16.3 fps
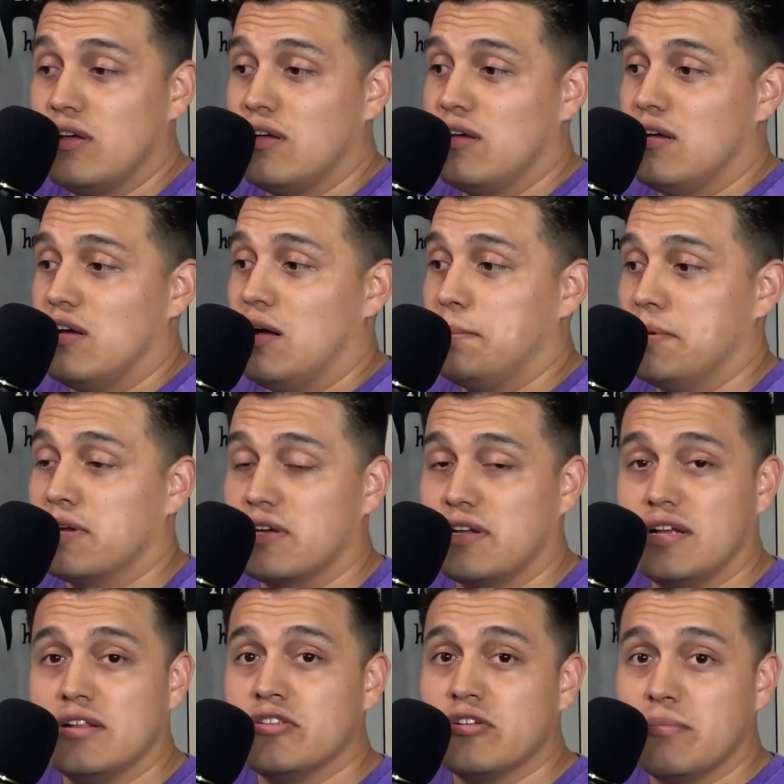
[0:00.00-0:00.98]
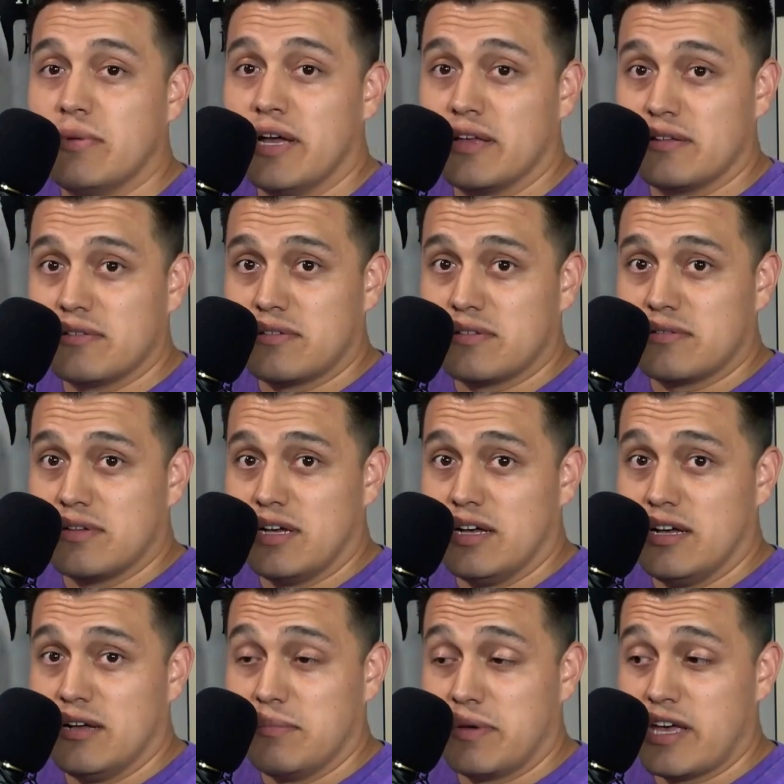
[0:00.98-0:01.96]
I'll plug it into my
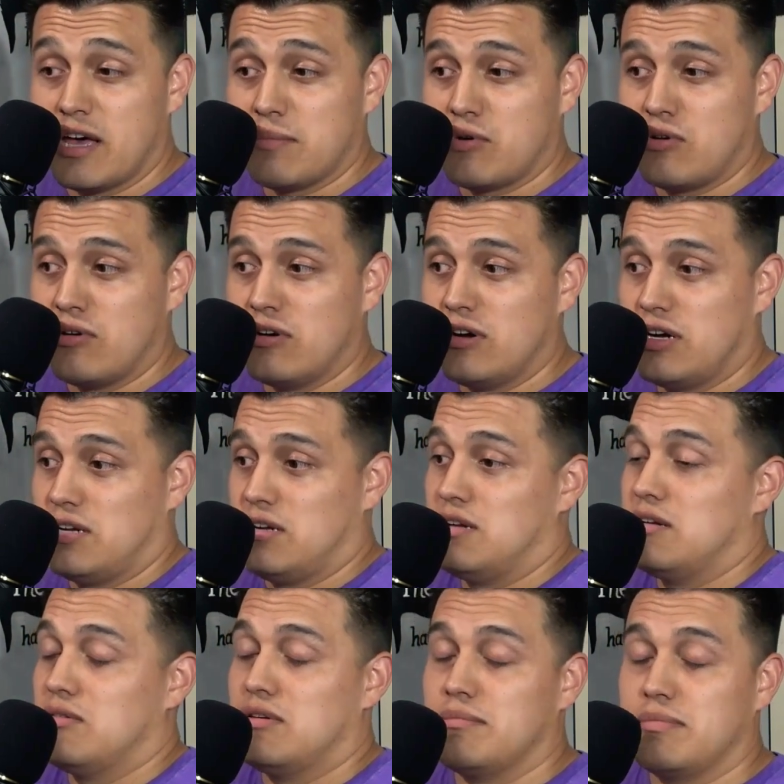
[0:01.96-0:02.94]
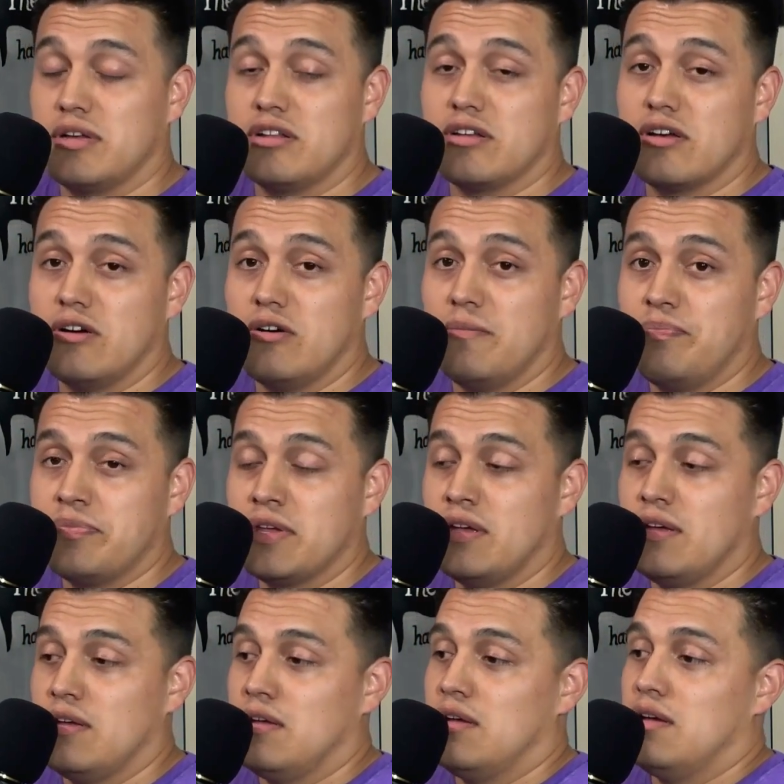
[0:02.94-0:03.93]
camcorder and good to go.
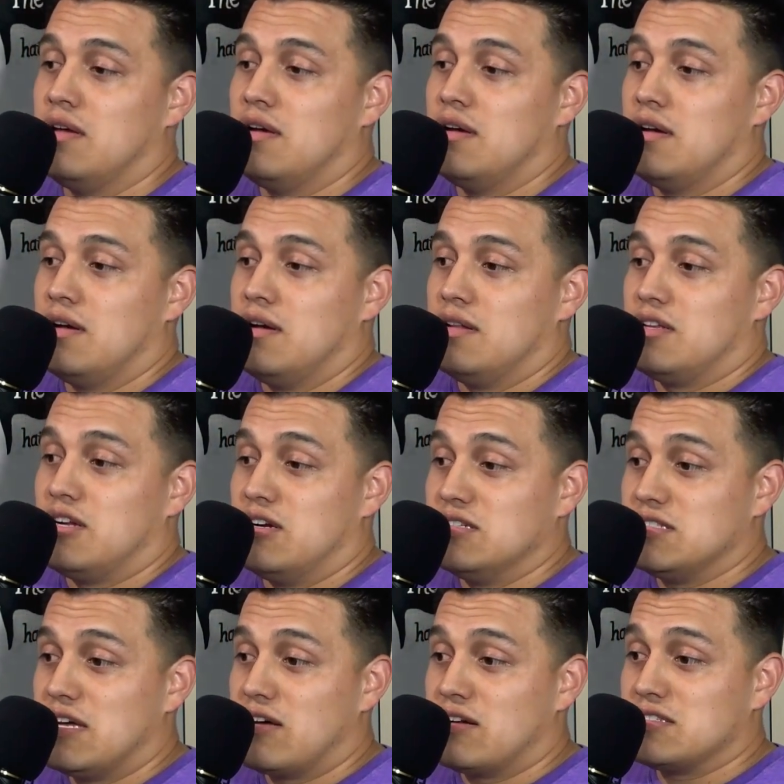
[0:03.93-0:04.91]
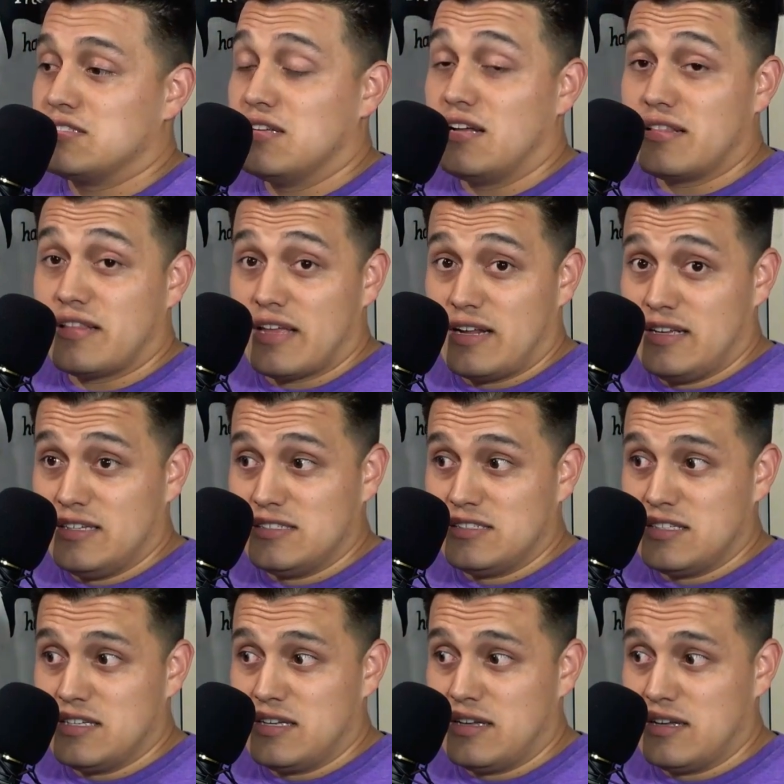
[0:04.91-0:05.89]
Turns out it's not that
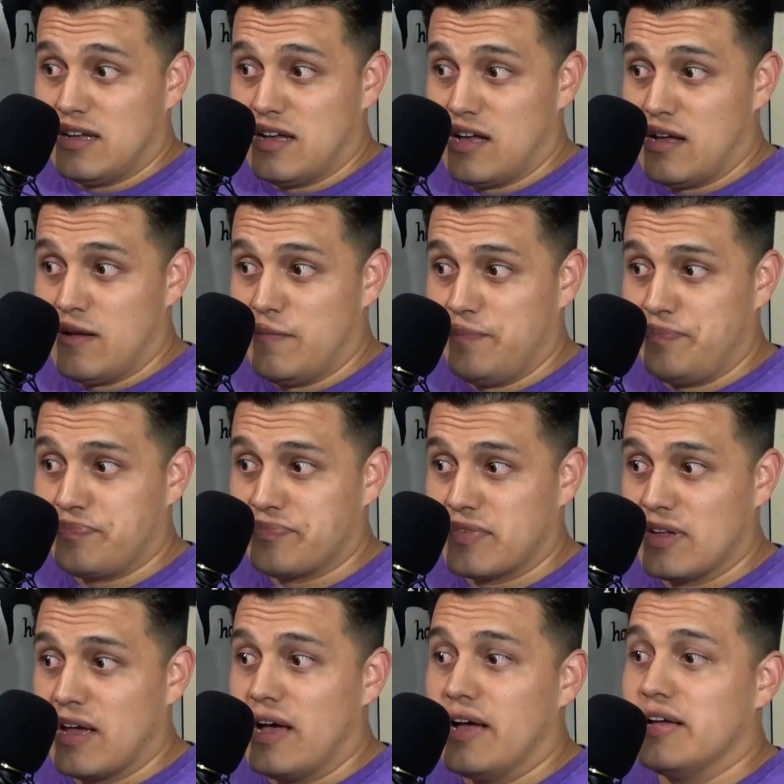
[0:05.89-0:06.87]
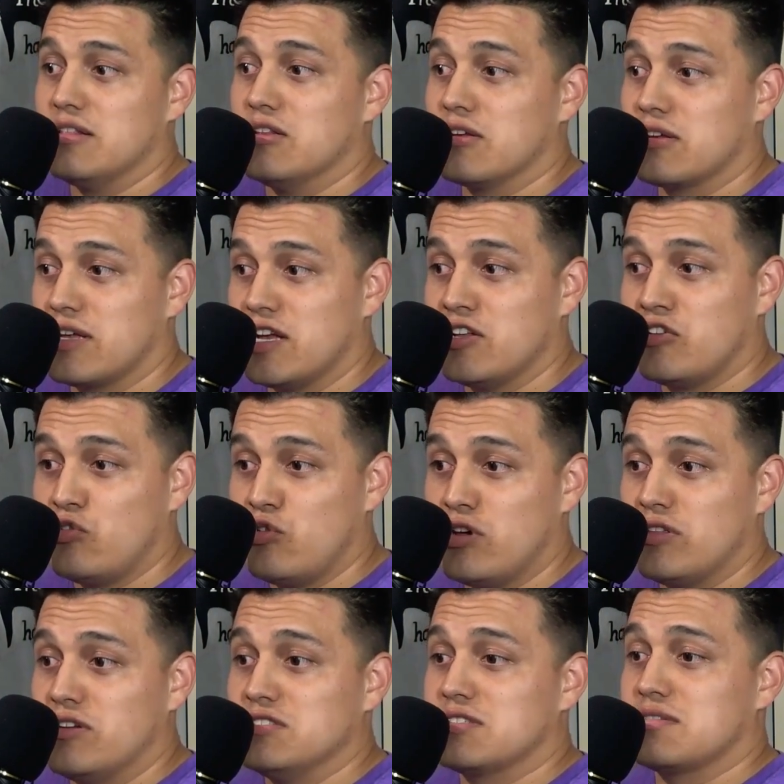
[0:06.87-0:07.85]
easy. I look into
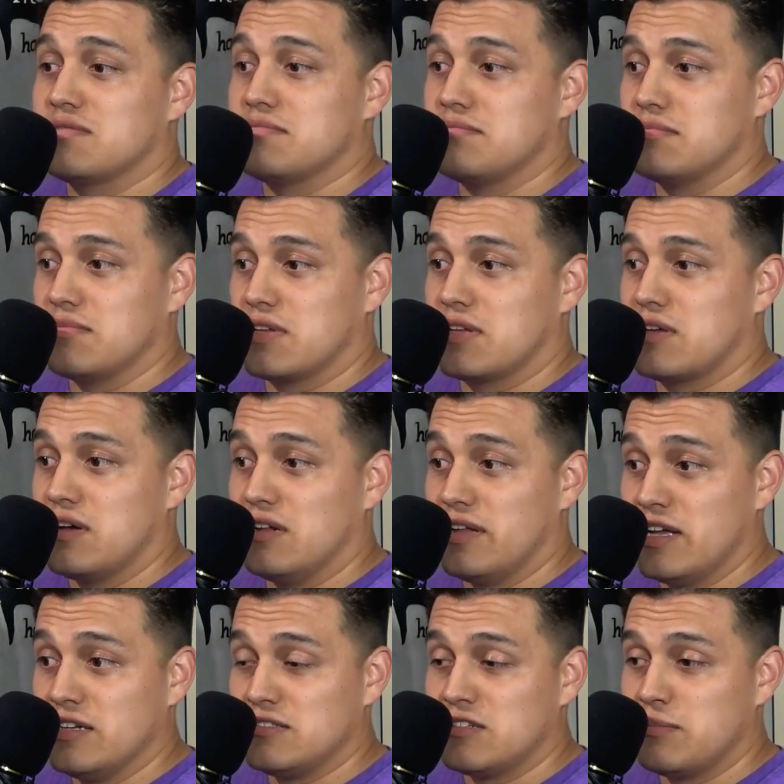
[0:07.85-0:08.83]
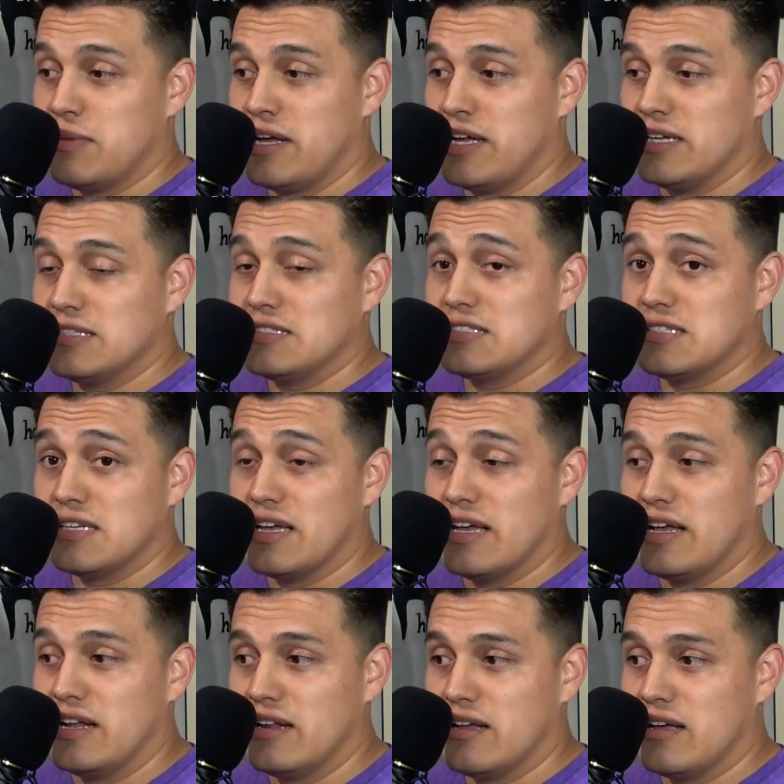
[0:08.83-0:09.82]
it. There's condenser mics,
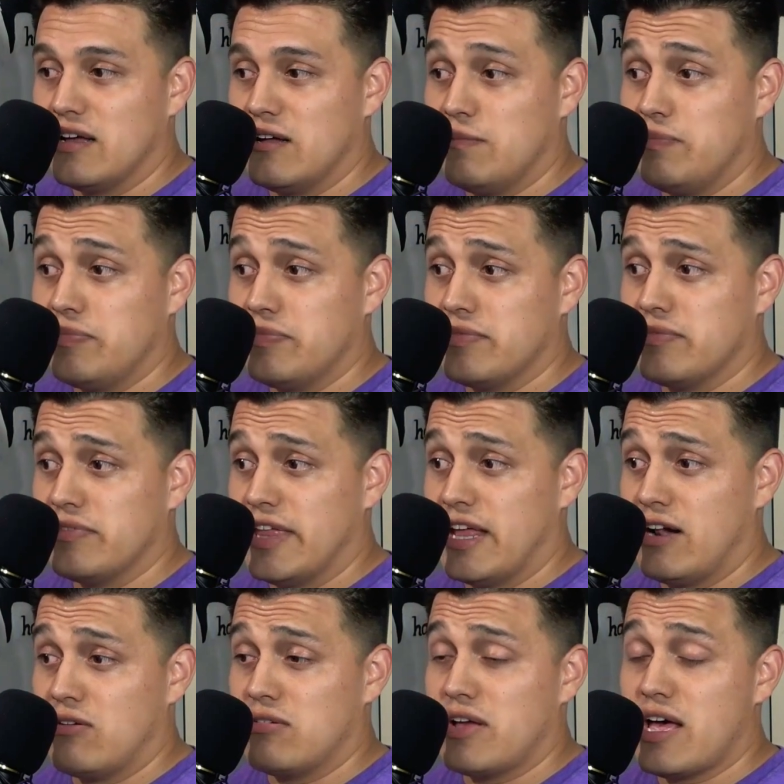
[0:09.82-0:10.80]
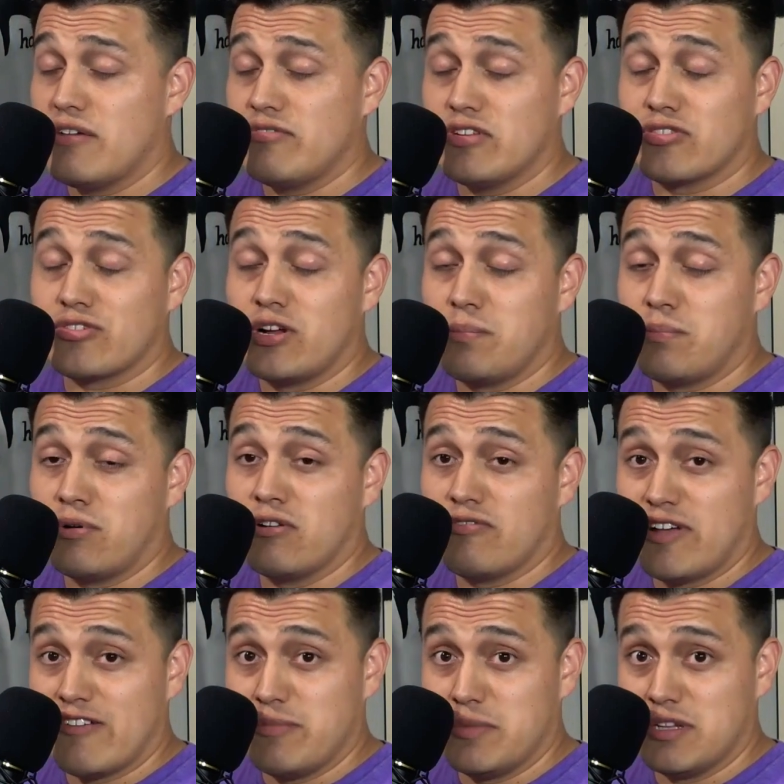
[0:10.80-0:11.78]
and they don't have a
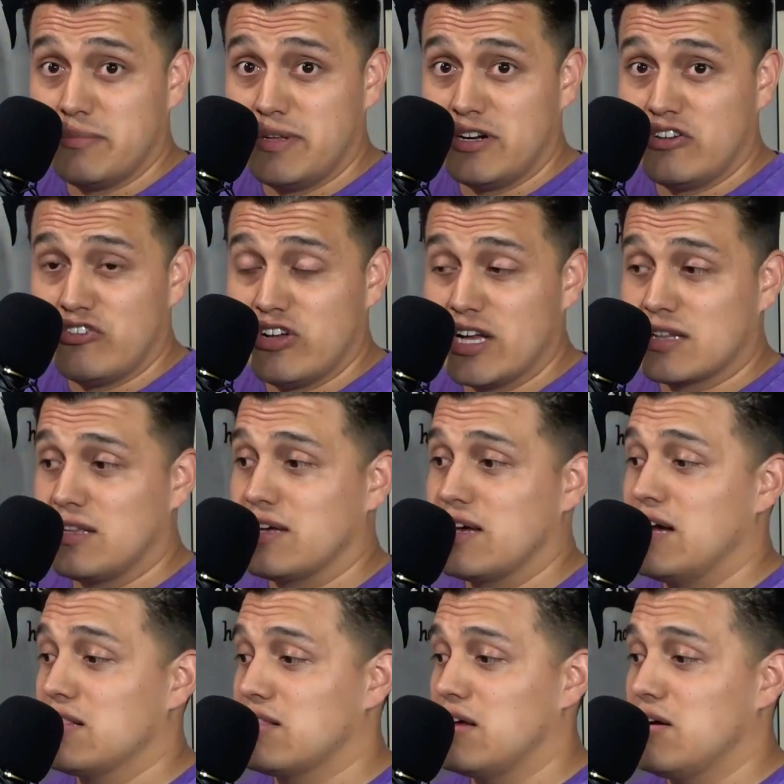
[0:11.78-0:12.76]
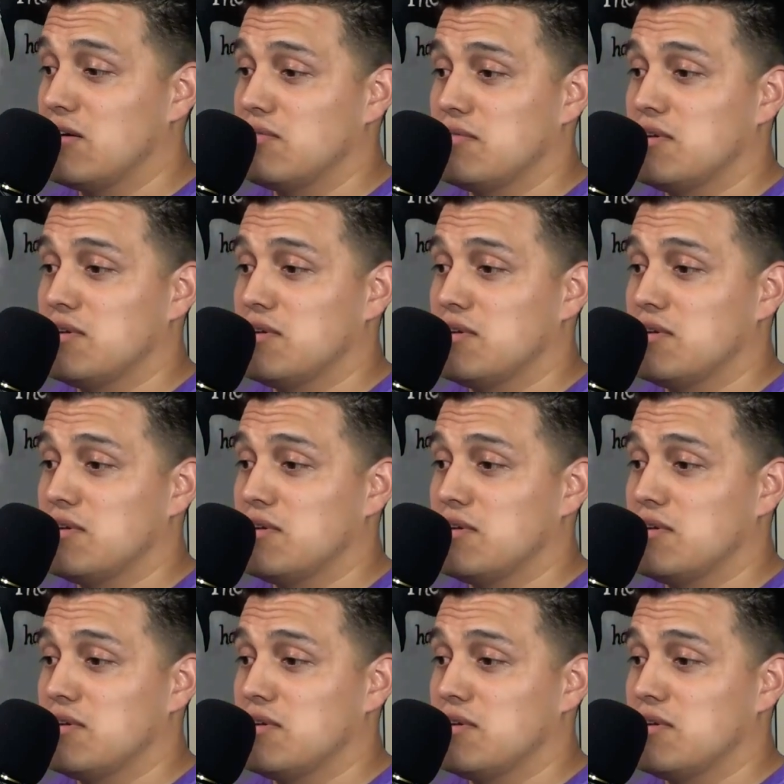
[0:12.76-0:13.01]
3.5 millimeter jack. Like I thought